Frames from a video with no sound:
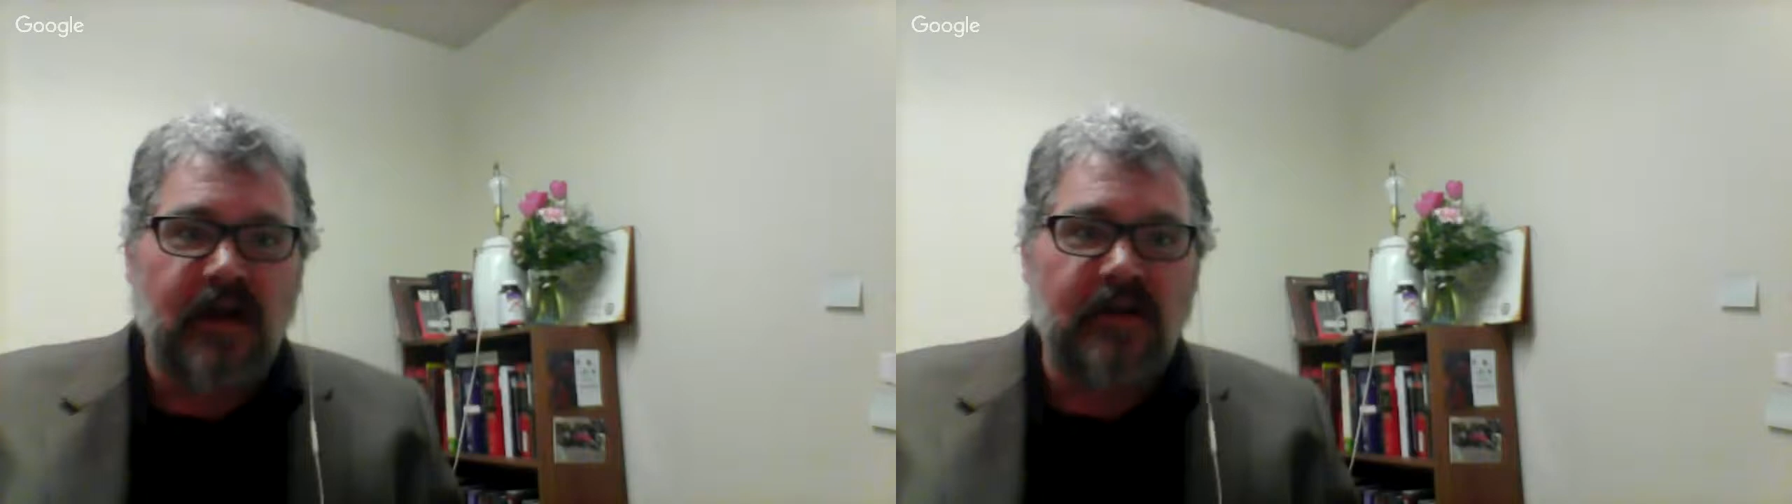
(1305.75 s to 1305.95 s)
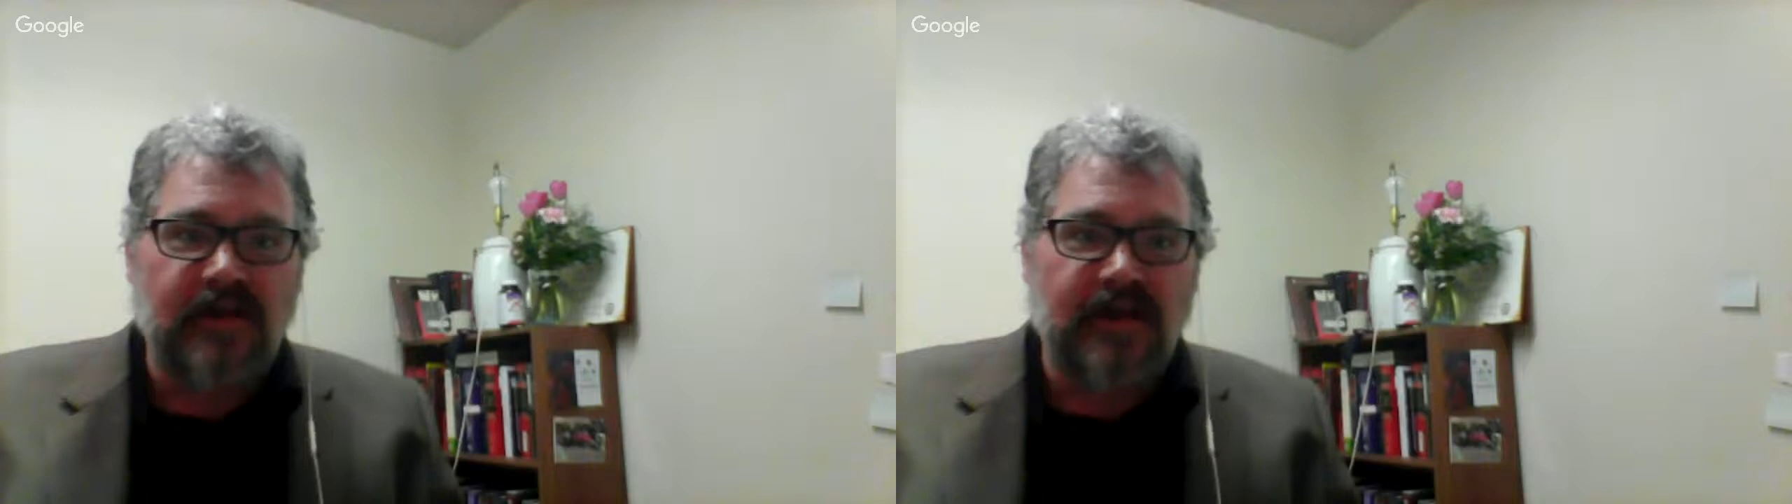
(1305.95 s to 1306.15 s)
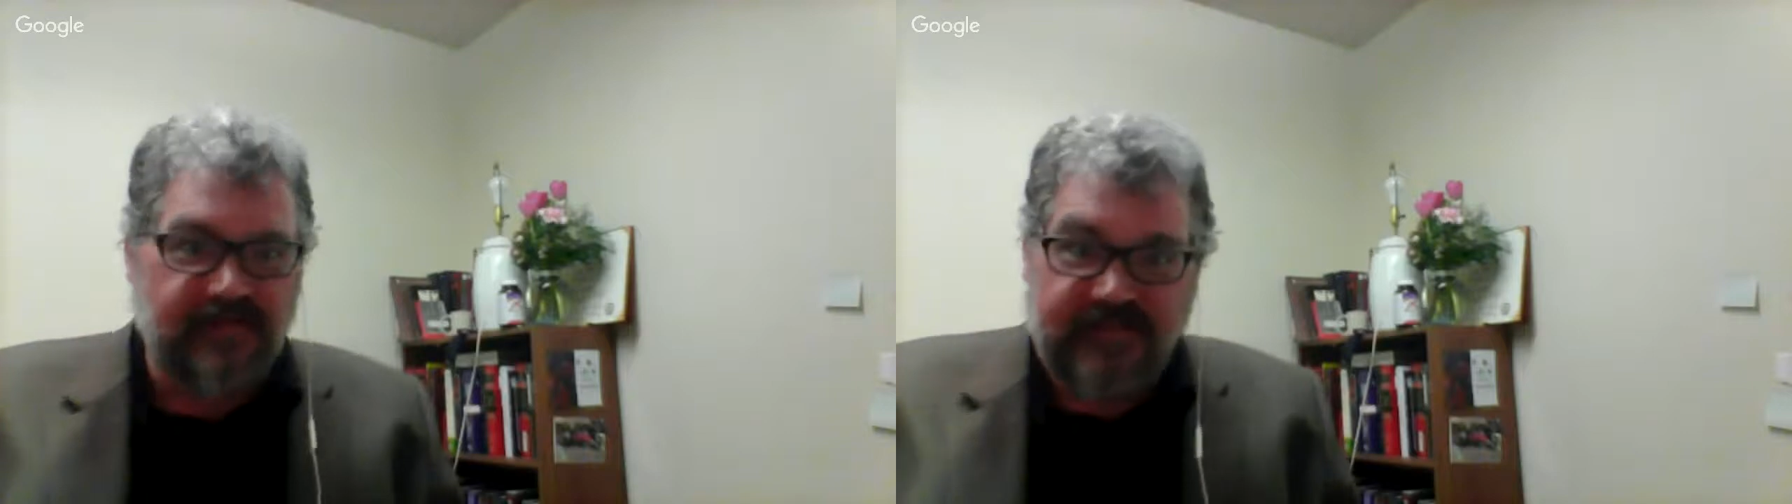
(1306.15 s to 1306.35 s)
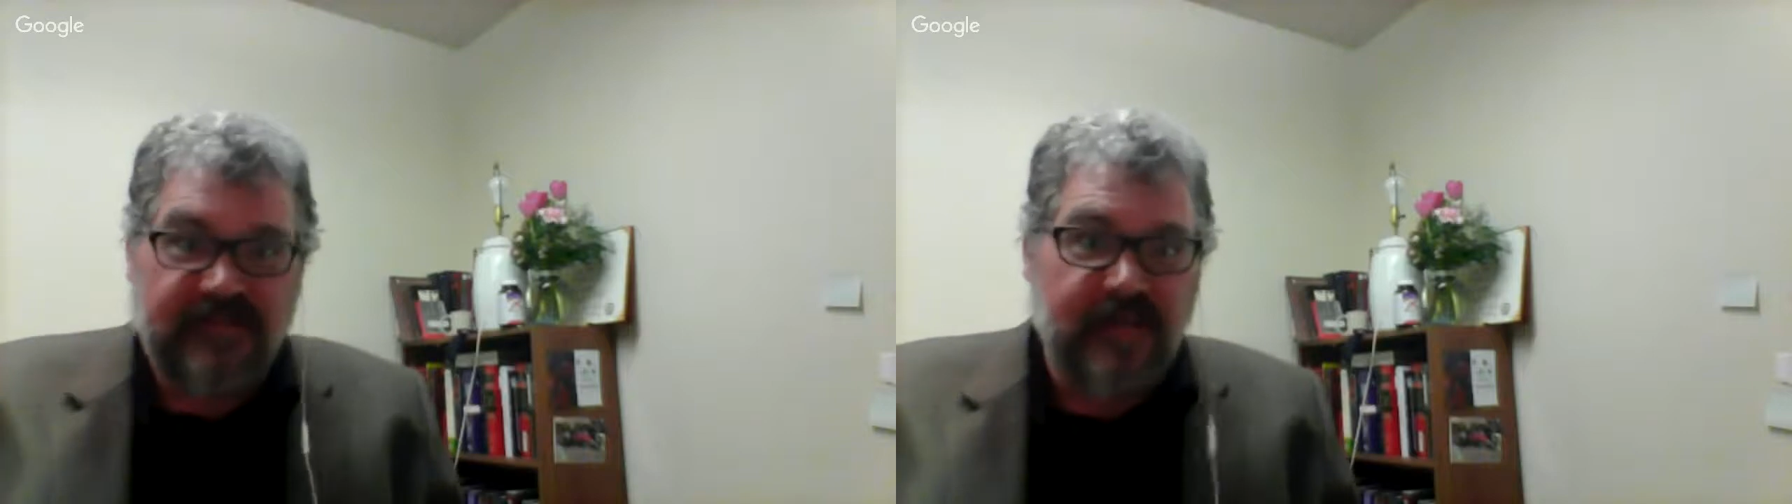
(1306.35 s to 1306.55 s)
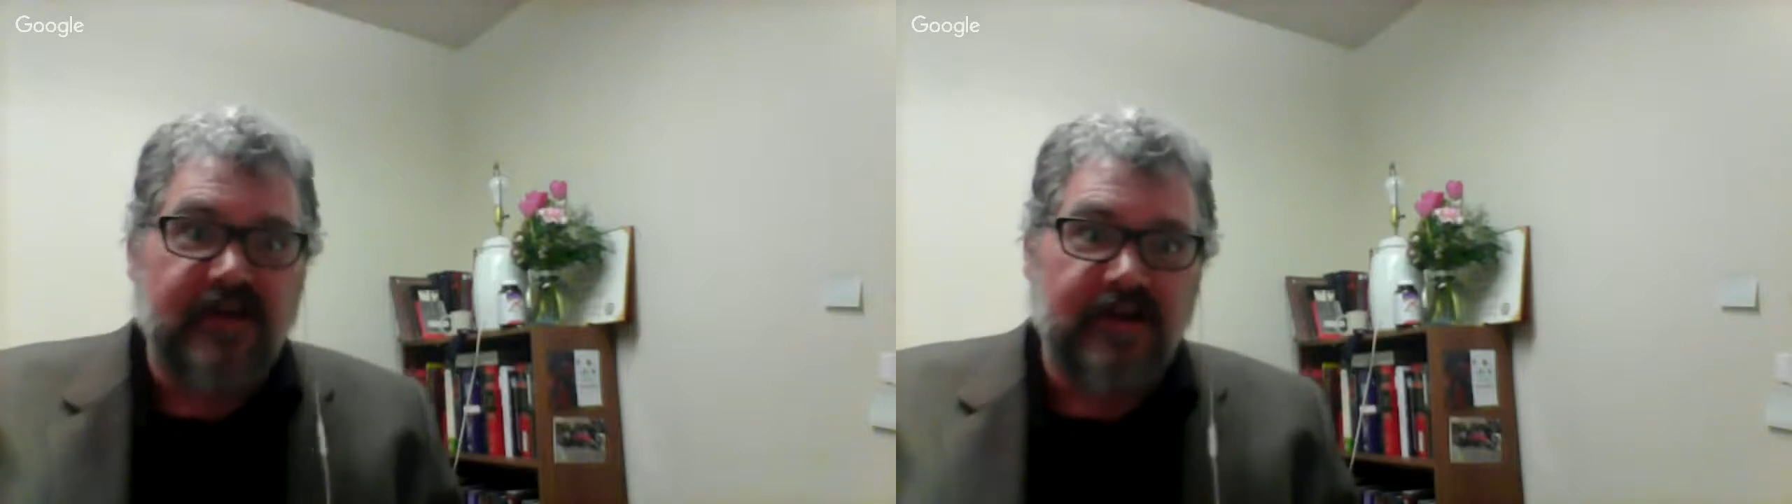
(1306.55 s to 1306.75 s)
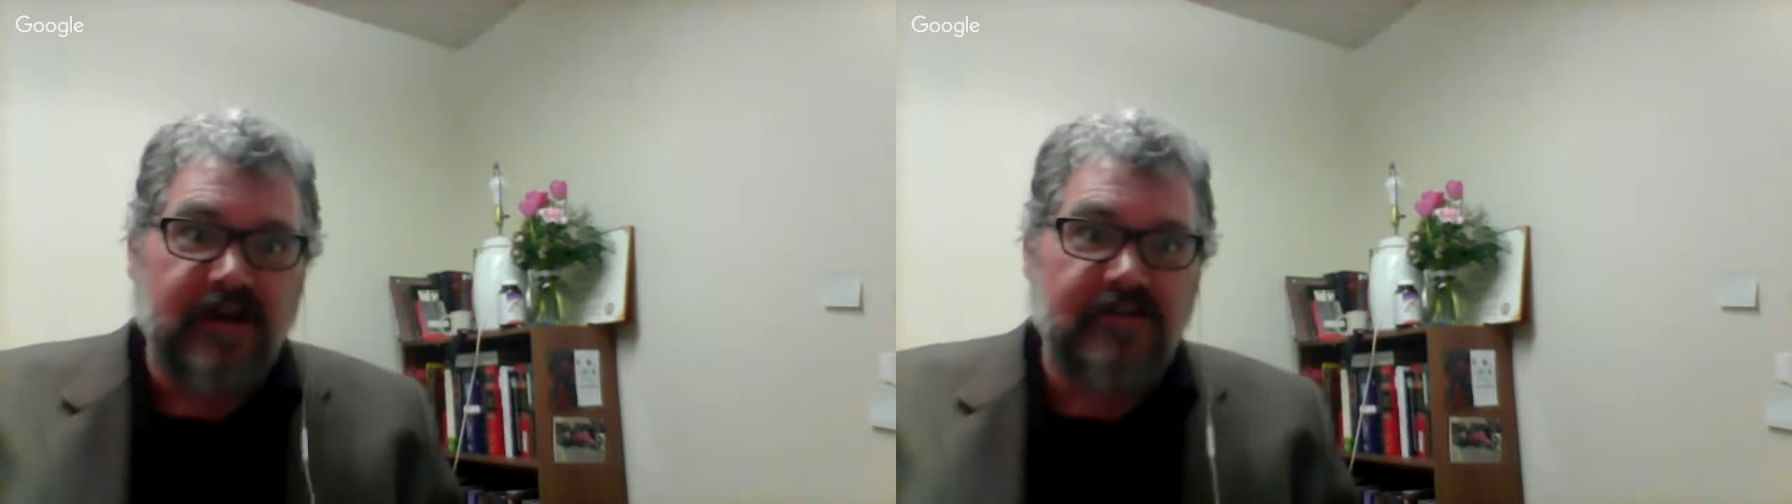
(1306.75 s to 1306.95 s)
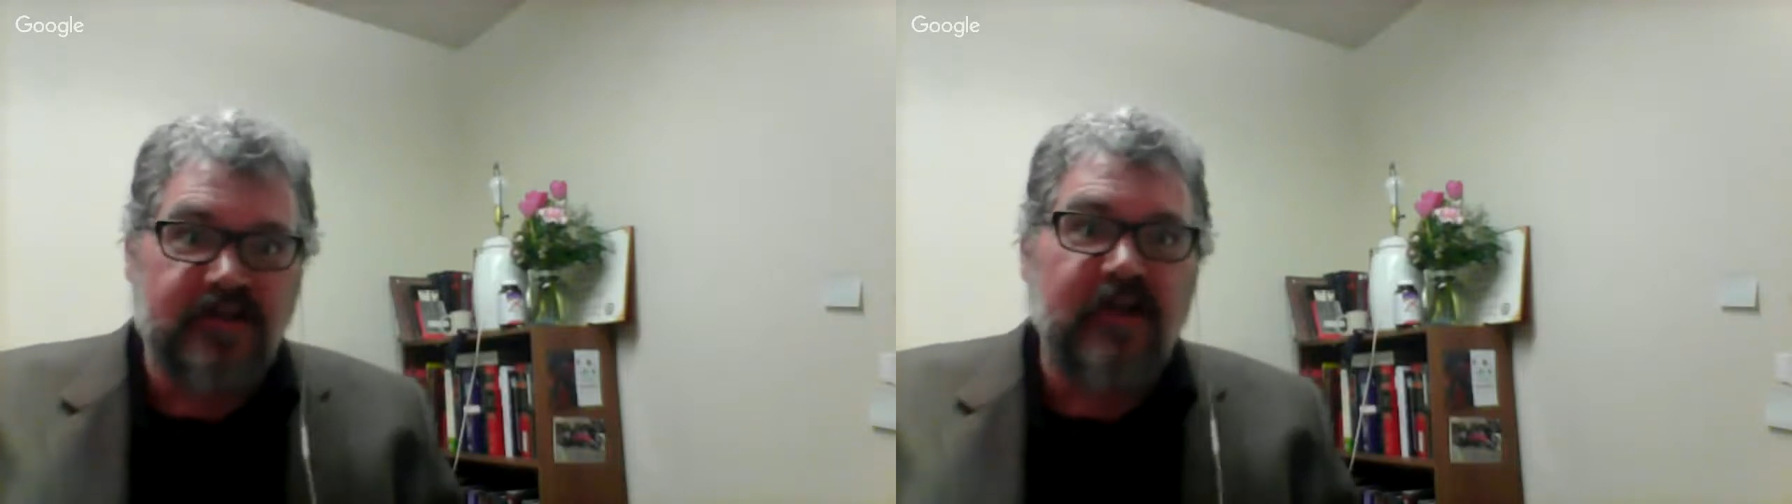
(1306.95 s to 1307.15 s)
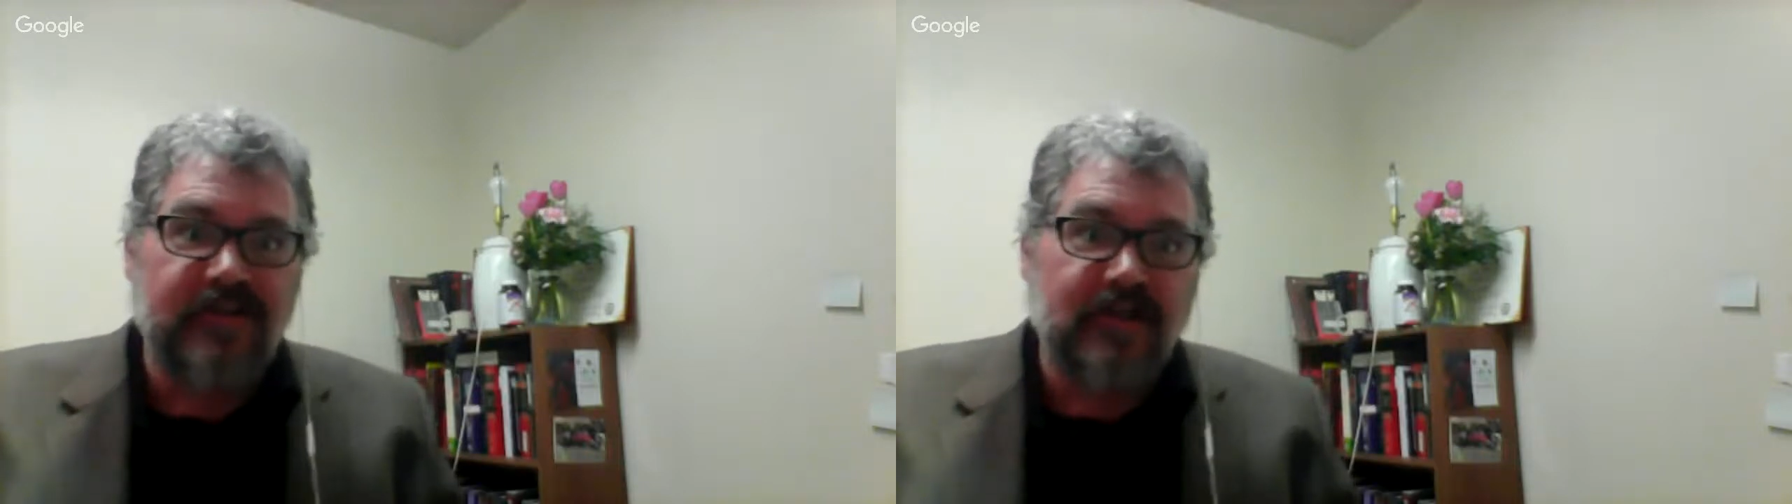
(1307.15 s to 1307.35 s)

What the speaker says: that have depended on so much